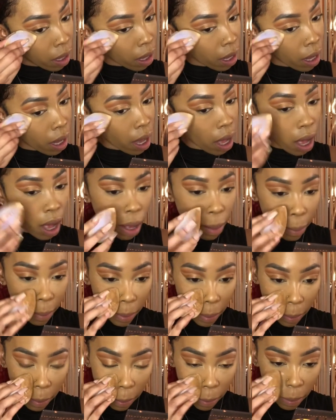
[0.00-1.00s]

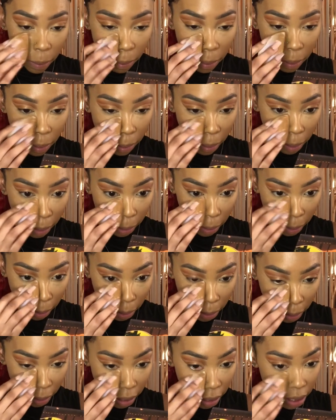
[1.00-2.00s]
combo
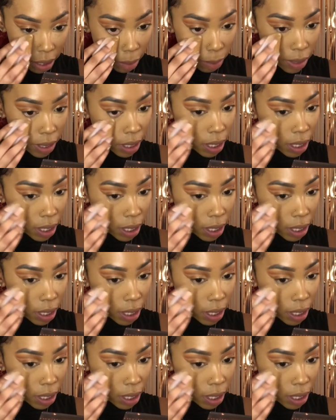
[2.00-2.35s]
has my